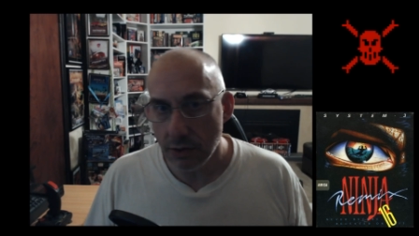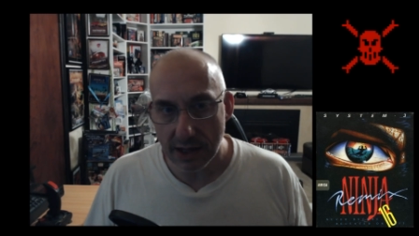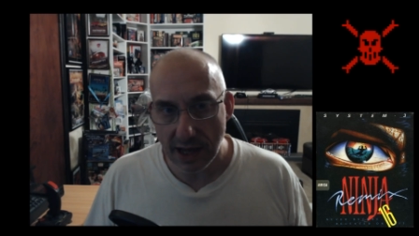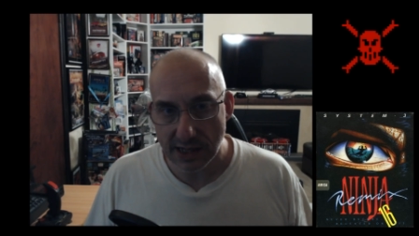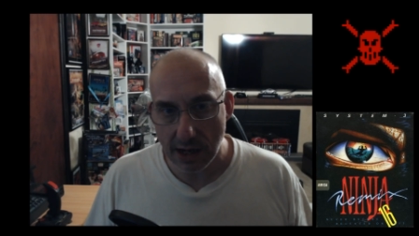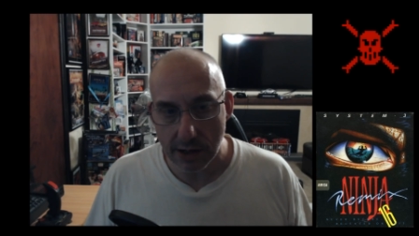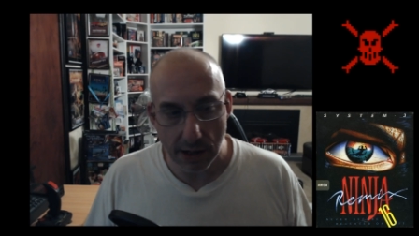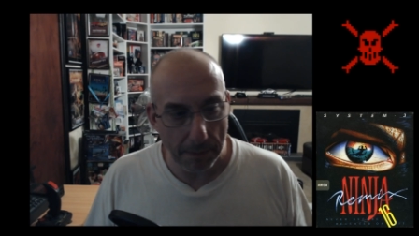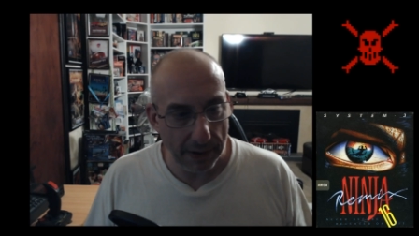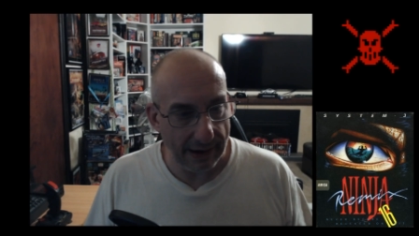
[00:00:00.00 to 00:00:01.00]
it. That's how I'm going
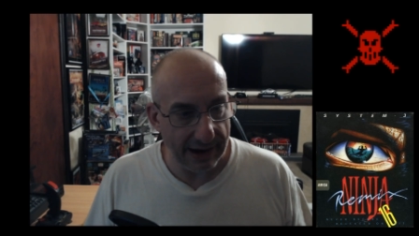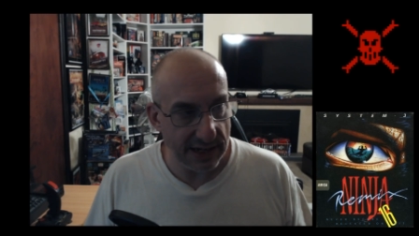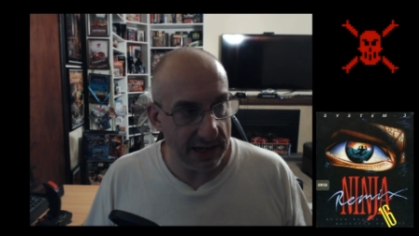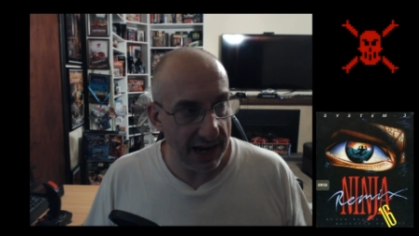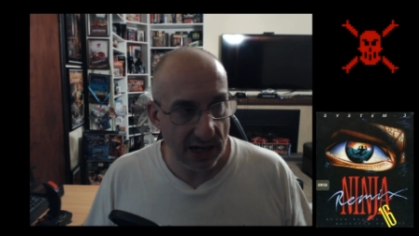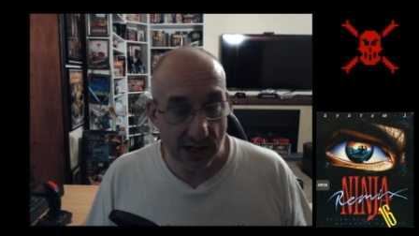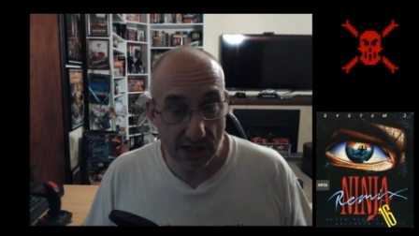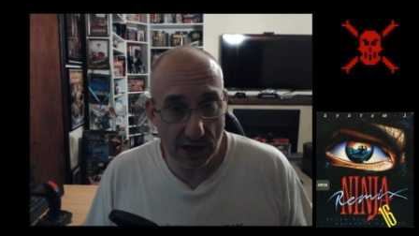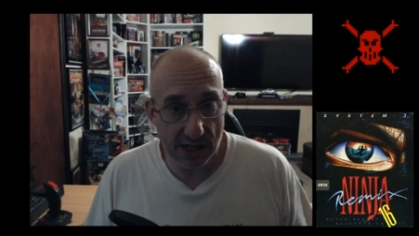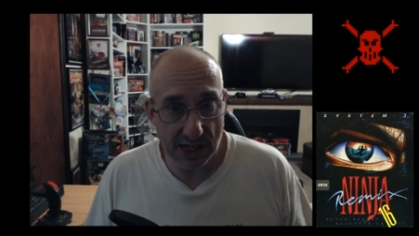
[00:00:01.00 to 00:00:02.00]
to play it today, because it's
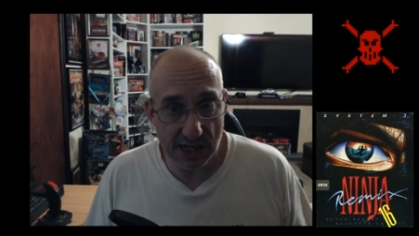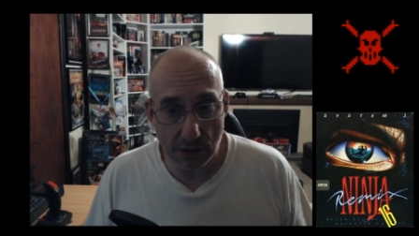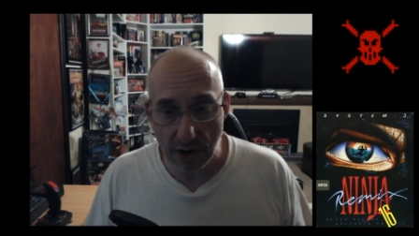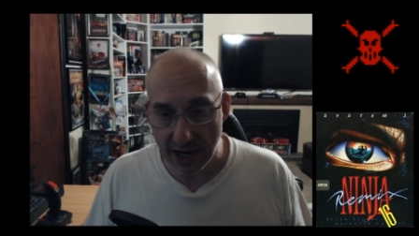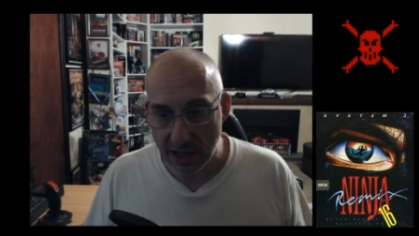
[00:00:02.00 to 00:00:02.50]
a nice, easy way